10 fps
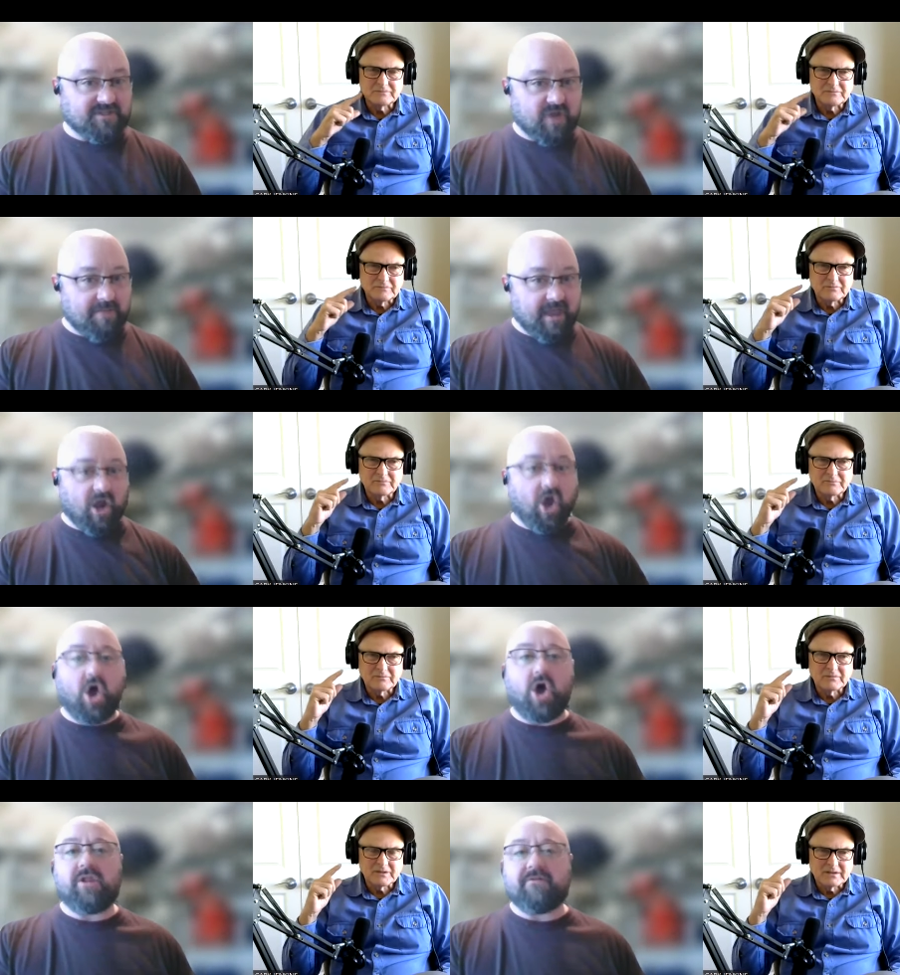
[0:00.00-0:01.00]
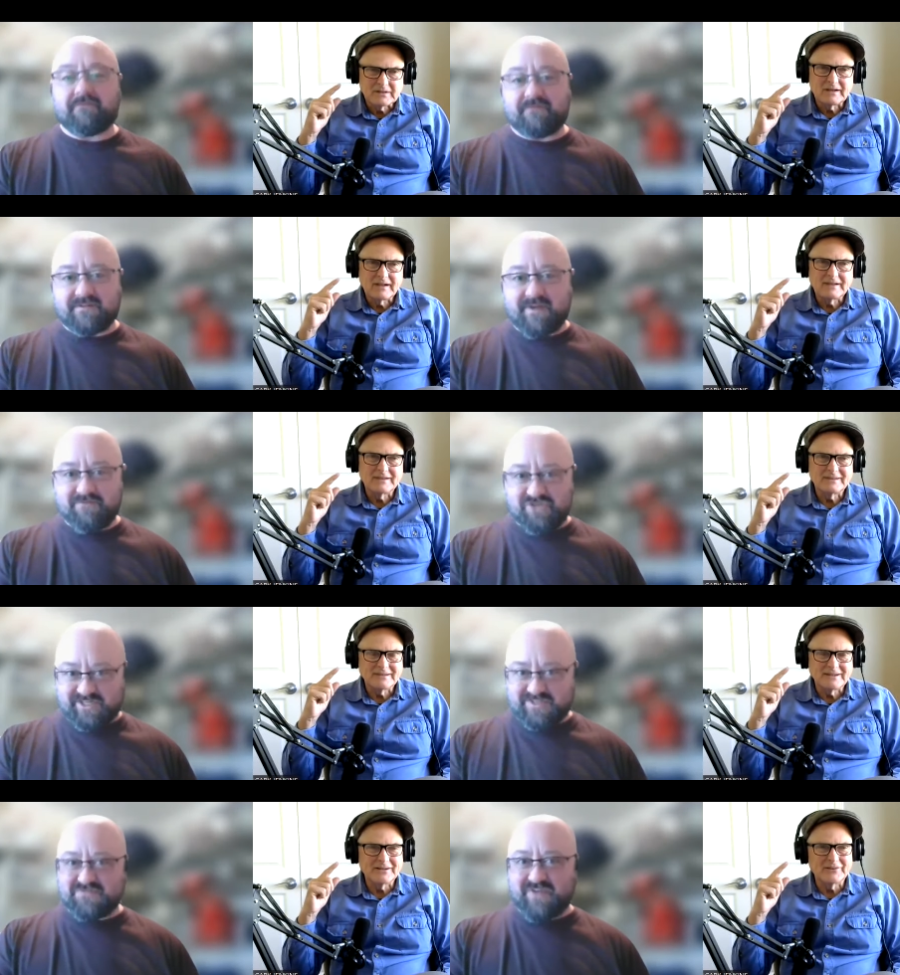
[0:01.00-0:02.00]
Speaker 1: So I met all of of
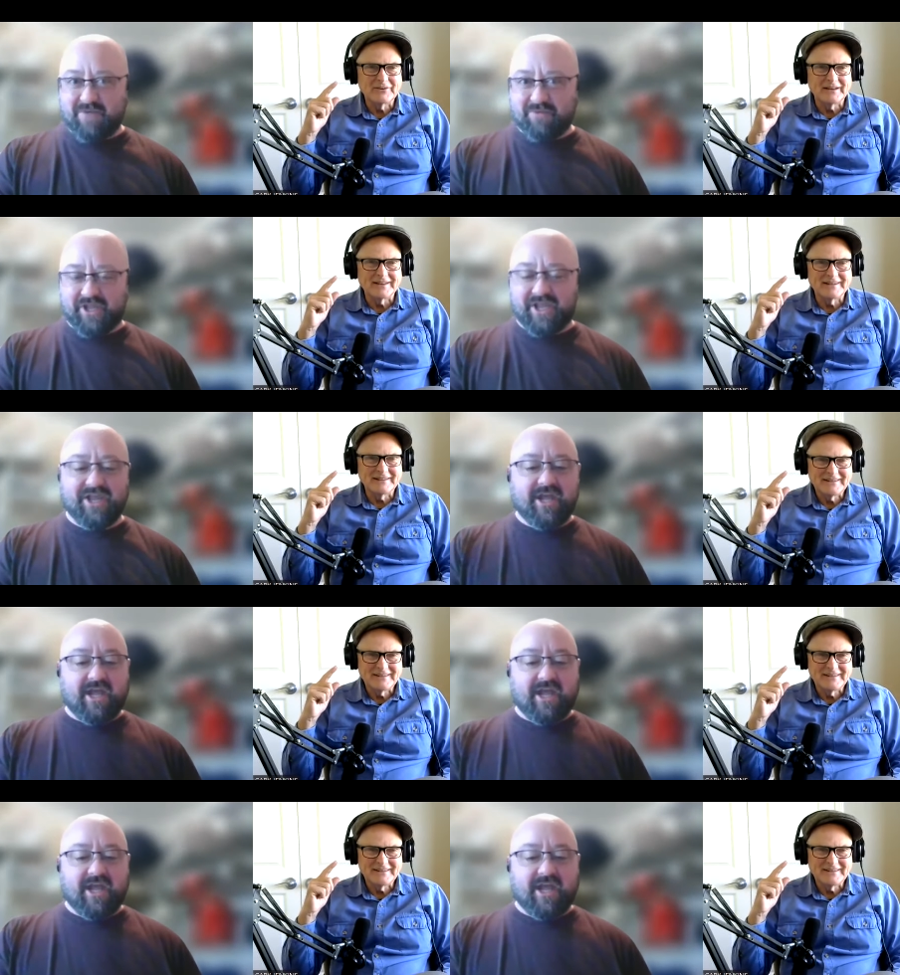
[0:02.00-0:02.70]
Gina's family, oh, really?